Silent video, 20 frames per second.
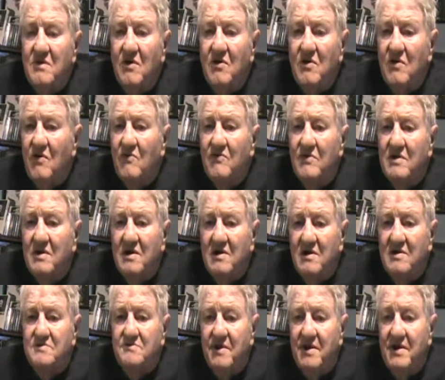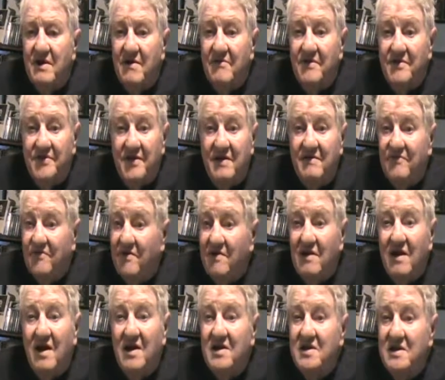all over the country and everything for a
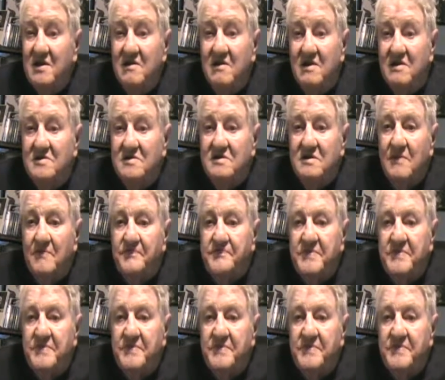lot of years.